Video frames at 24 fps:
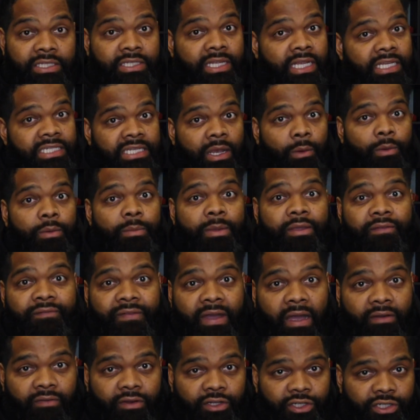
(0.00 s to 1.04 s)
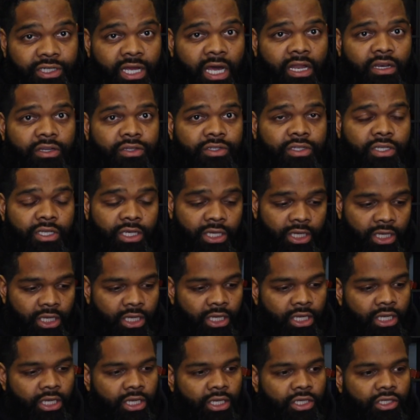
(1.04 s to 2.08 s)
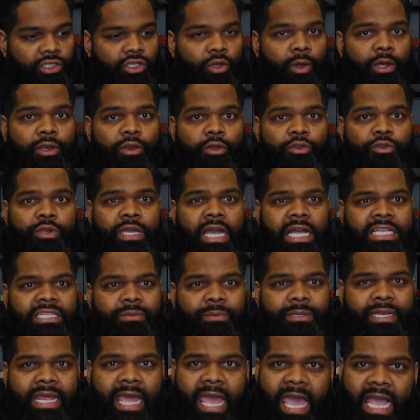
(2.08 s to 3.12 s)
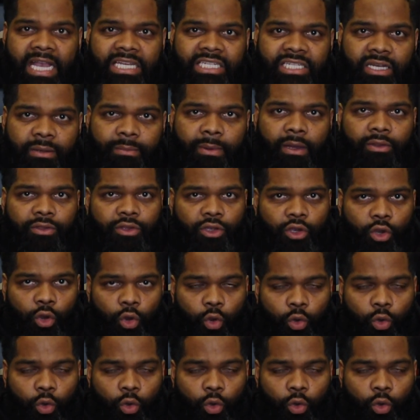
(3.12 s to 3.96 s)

that's that's how we made five hundred dollars. So I know you guys have been asking about the